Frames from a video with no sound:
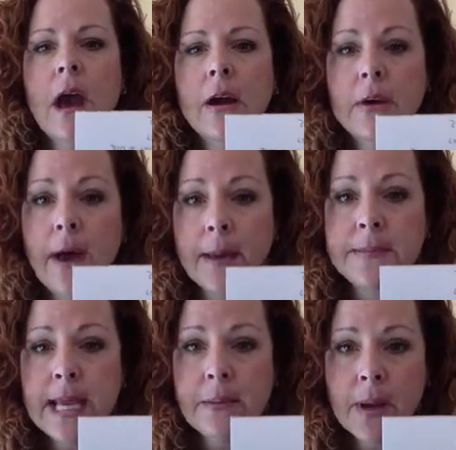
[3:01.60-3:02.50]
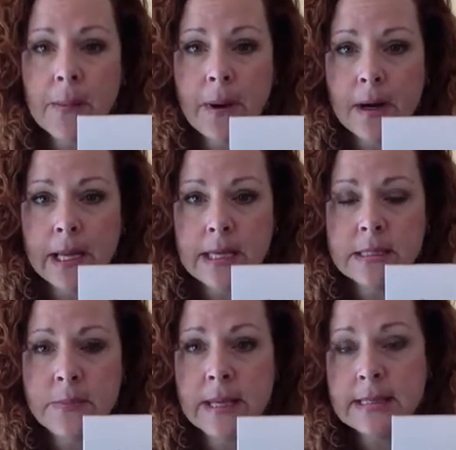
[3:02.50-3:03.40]
are to update my
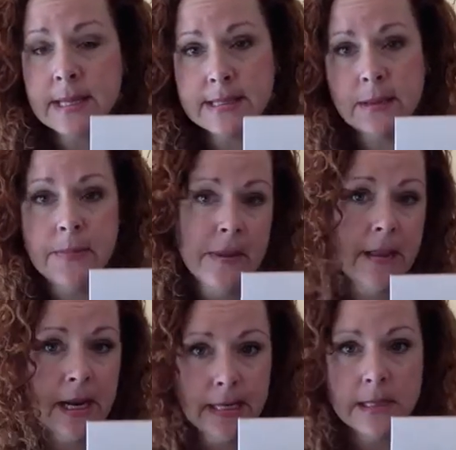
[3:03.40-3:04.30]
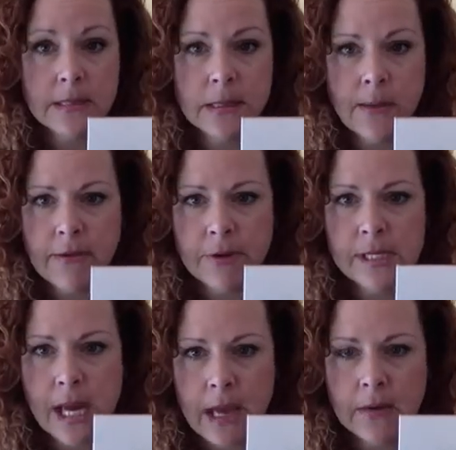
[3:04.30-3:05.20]
parties, because that's something that I need to do every
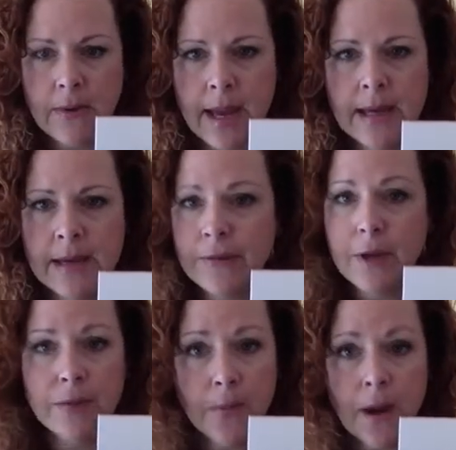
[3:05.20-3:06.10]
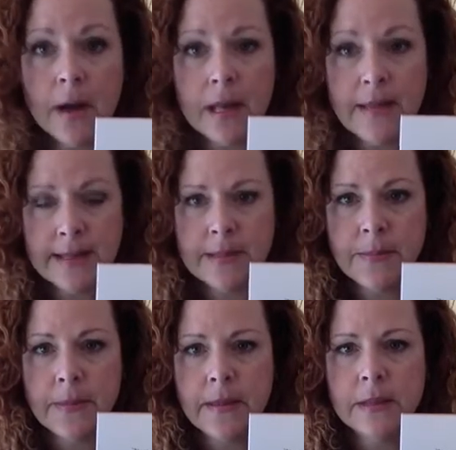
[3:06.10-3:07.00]
day, right? And if you have a party, that's
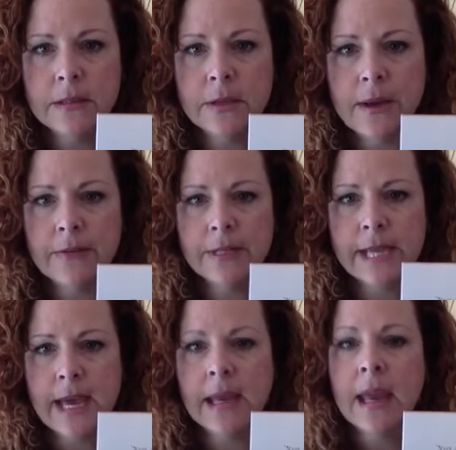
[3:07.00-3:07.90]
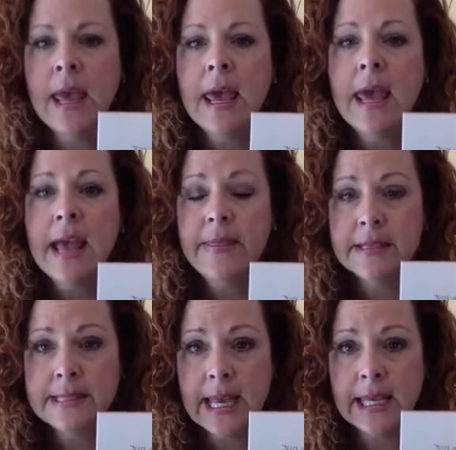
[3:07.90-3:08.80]
something that you do every day. And the
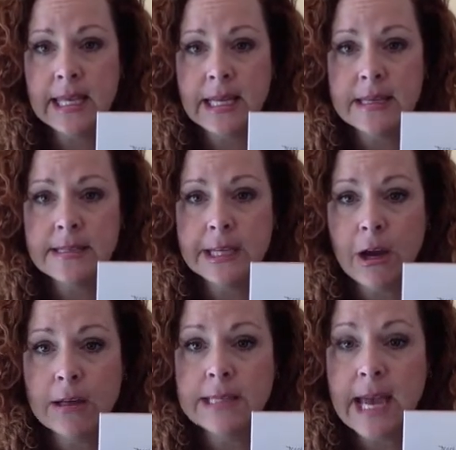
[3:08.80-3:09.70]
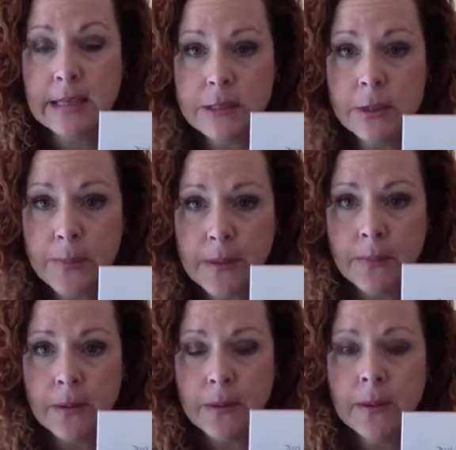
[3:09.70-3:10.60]
second is to contact two
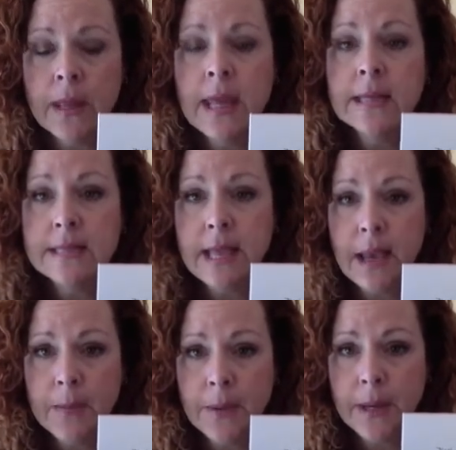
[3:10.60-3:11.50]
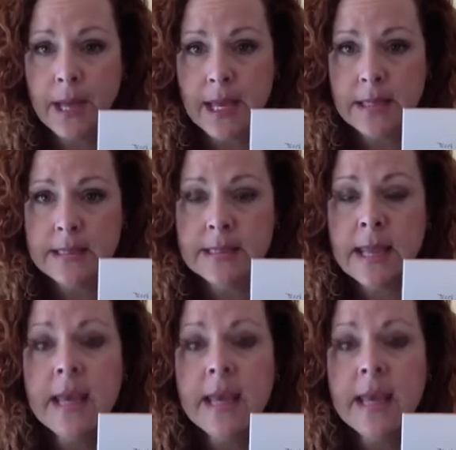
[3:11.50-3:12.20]
people to get bookings.